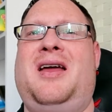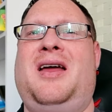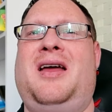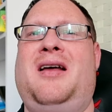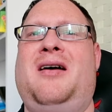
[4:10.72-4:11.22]

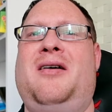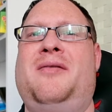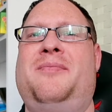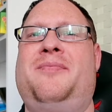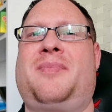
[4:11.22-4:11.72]
it
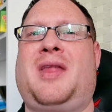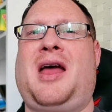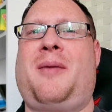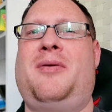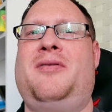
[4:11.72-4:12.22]

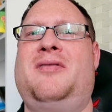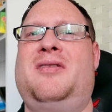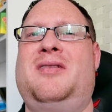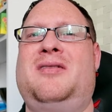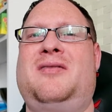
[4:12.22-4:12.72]
happens
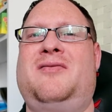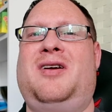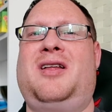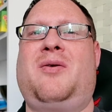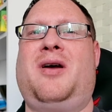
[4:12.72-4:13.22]

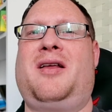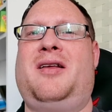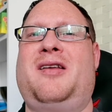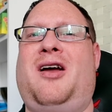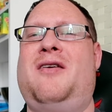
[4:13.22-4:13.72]
really quick and
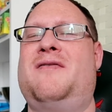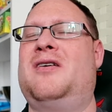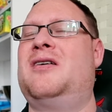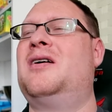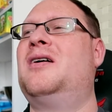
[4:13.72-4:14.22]
it's
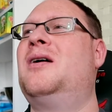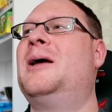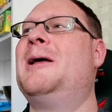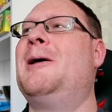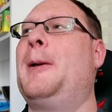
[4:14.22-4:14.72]
over.
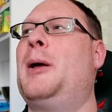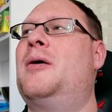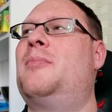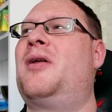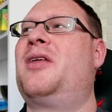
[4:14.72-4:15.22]

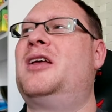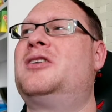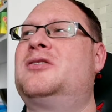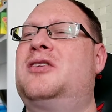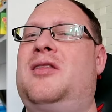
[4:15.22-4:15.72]
But I think it's
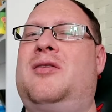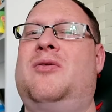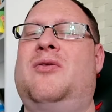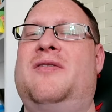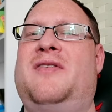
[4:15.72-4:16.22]
just the
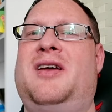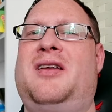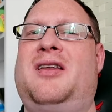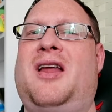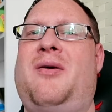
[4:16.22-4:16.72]
thought of it,
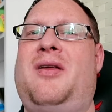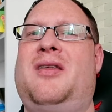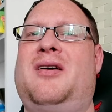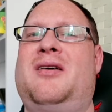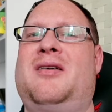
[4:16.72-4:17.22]
knowing
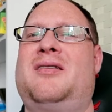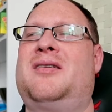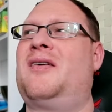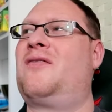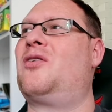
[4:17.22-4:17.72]
that
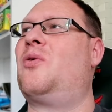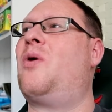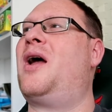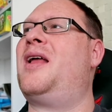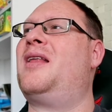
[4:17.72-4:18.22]
I've got to
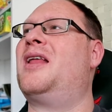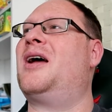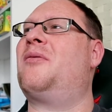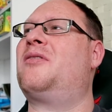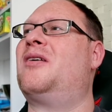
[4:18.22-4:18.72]
wait
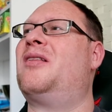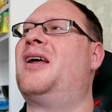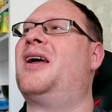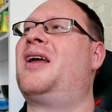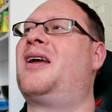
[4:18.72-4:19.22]
now till
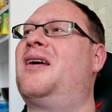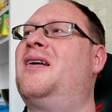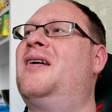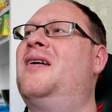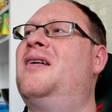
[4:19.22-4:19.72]
like
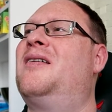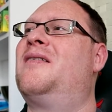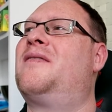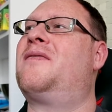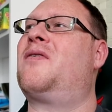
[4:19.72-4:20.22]

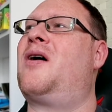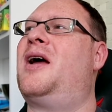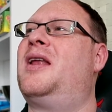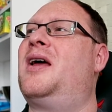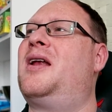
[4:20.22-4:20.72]

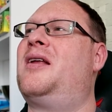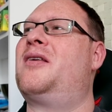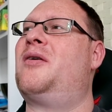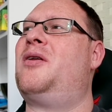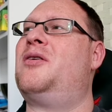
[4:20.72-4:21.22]
Friday and
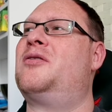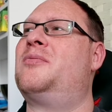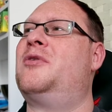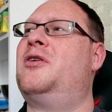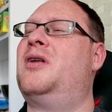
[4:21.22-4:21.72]
it's only just
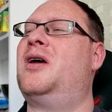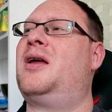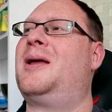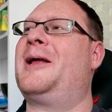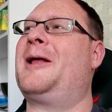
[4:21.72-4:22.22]

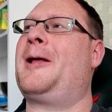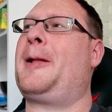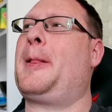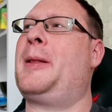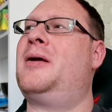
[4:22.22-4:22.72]
Monday.
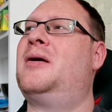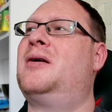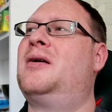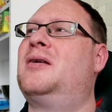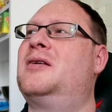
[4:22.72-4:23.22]

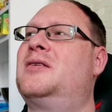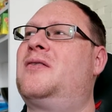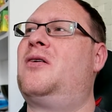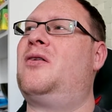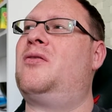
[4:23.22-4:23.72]
So
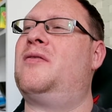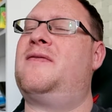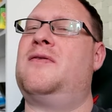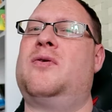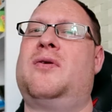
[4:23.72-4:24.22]
I've got another
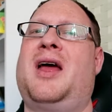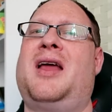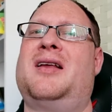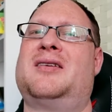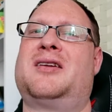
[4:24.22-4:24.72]
4 days
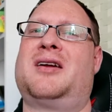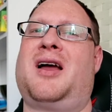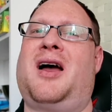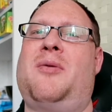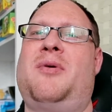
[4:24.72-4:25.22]
to
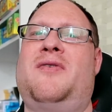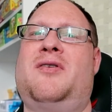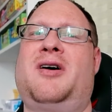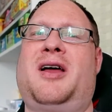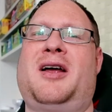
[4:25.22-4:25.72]
go
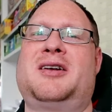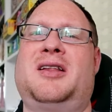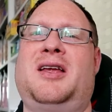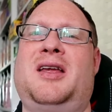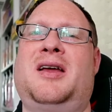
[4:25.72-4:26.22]
before I
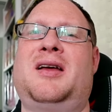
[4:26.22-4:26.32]
actually